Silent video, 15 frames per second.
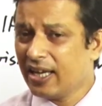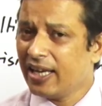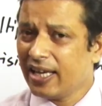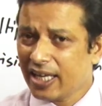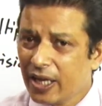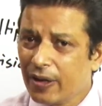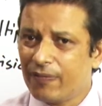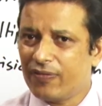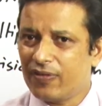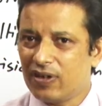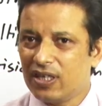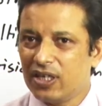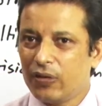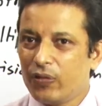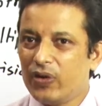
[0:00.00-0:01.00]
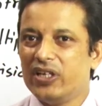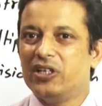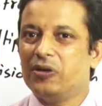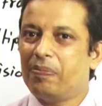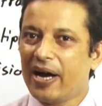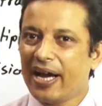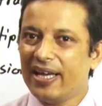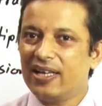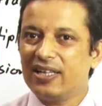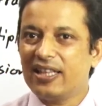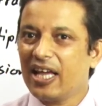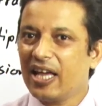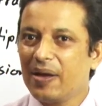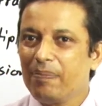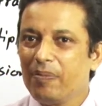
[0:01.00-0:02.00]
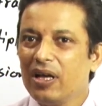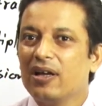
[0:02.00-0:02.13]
If we divide them